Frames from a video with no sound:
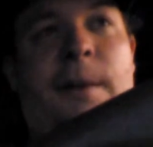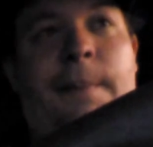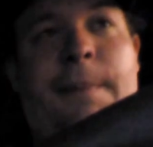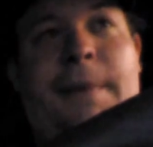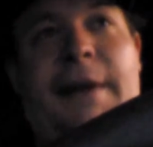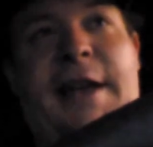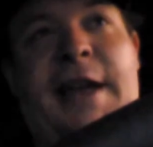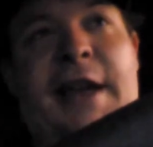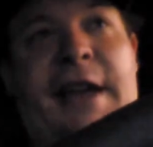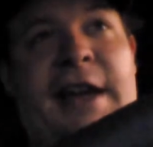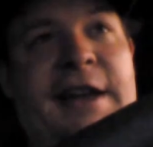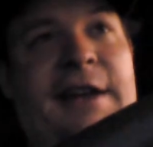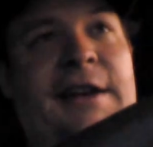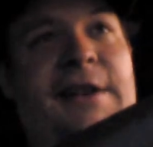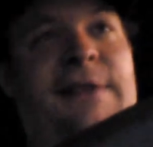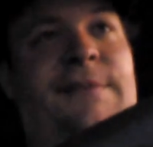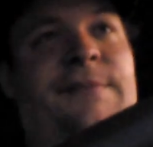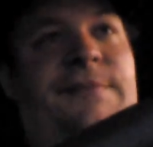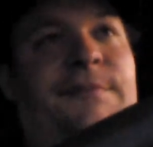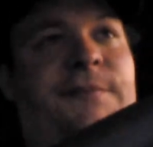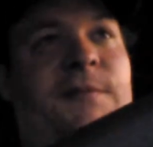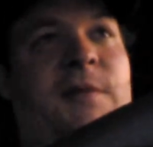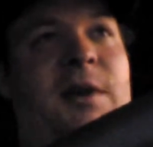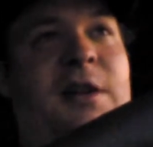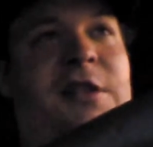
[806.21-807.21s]
up again,
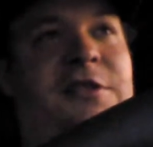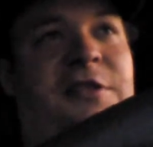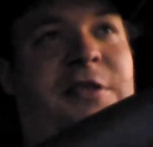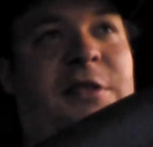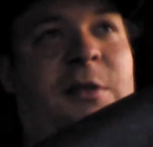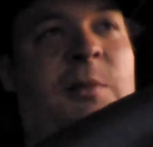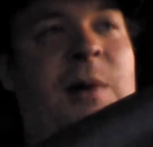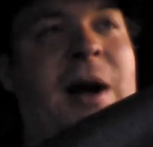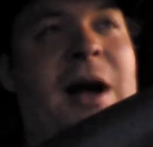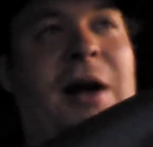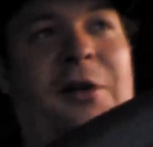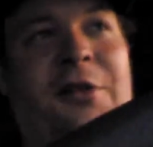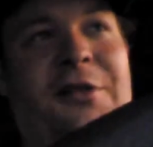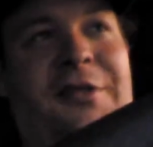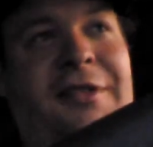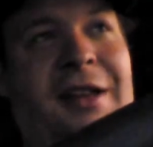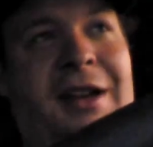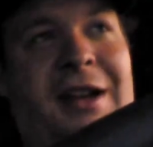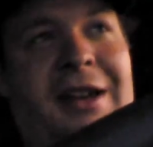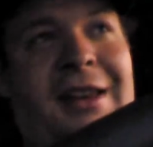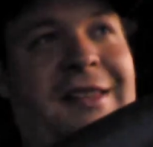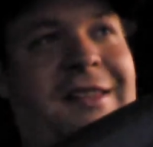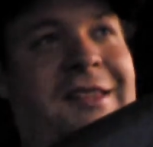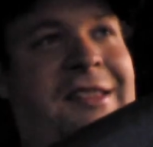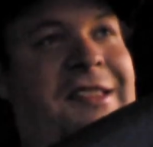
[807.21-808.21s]
which the well
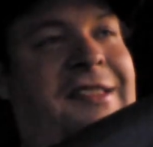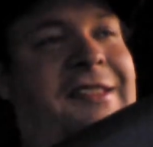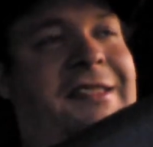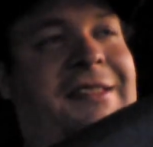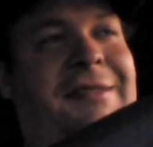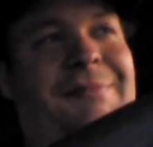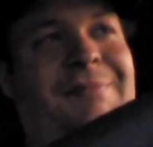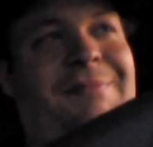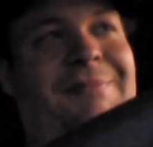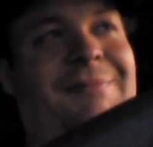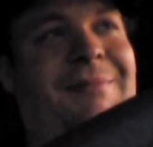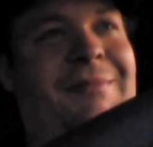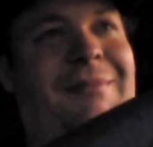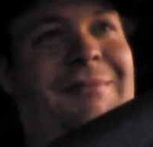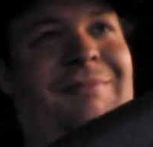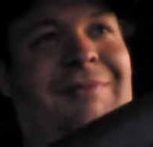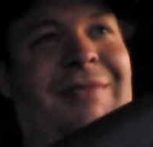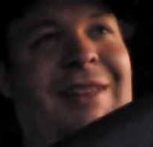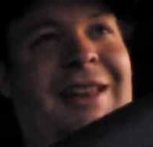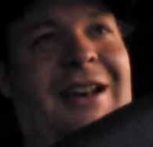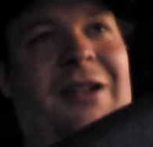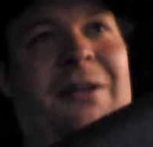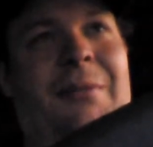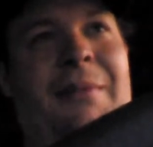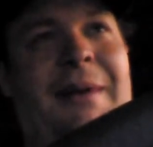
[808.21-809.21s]
site's,
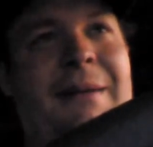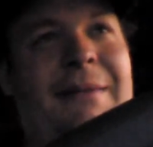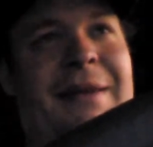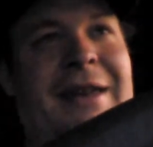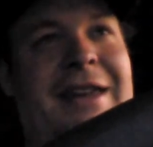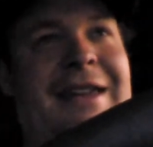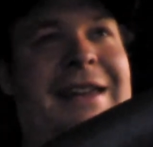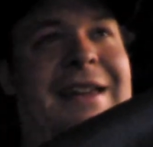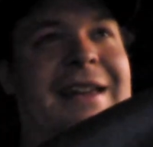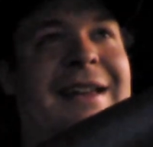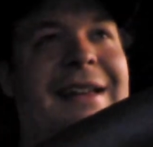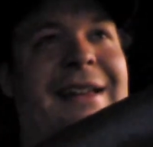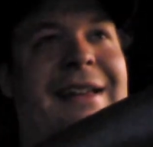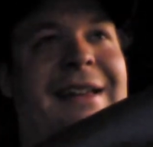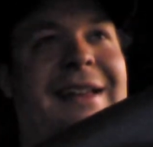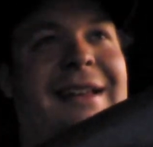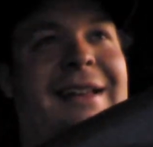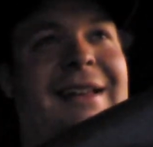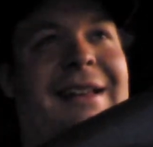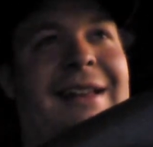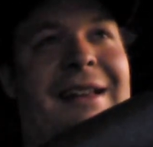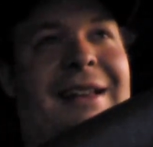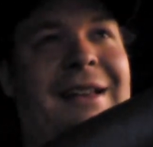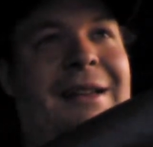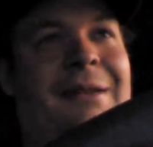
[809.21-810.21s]
maybe
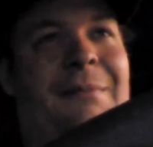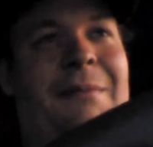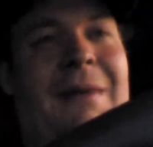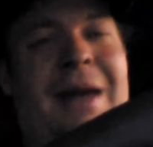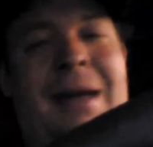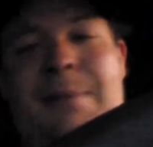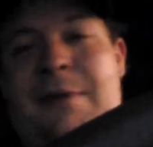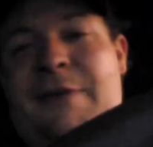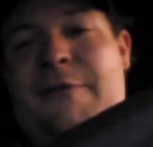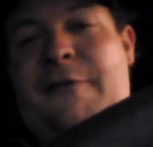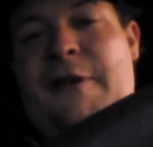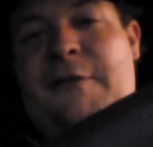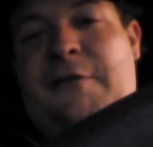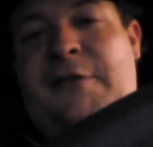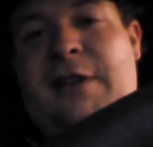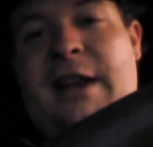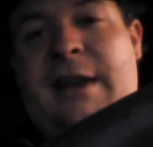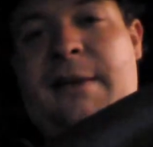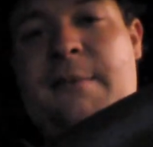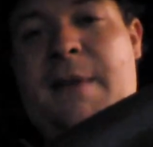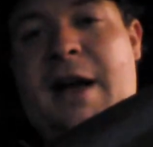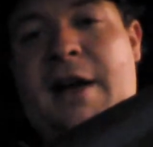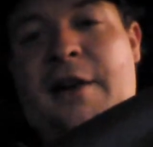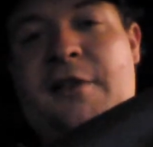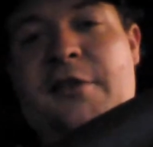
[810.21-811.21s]

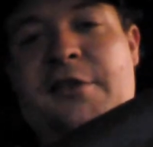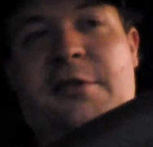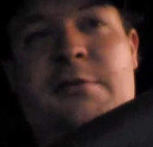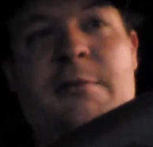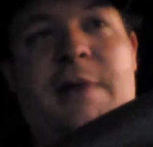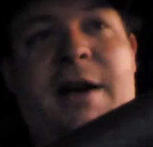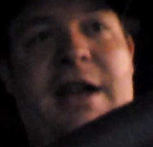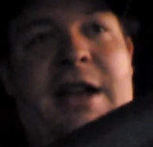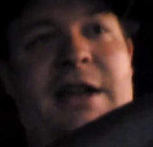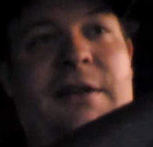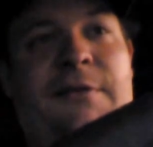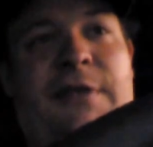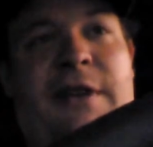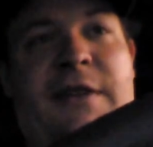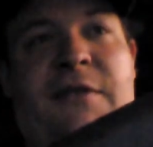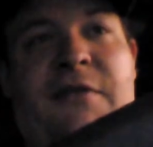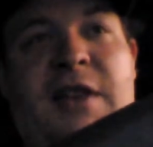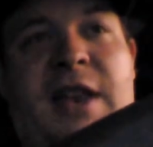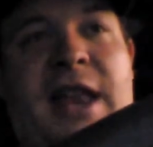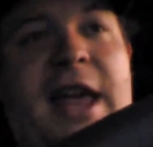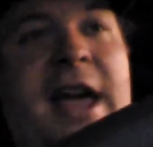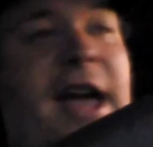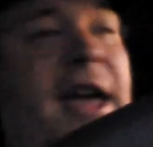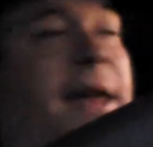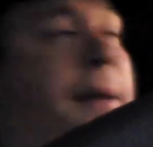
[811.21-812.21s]
15 miles away, if
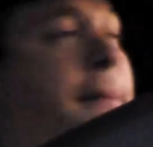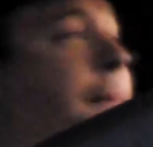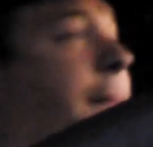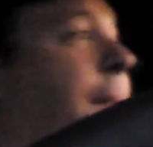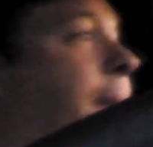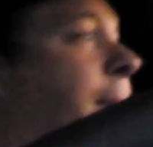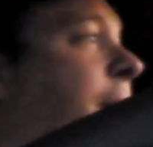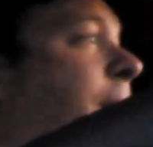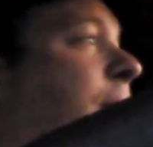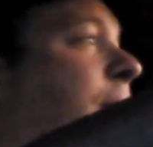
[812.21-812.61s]
even that.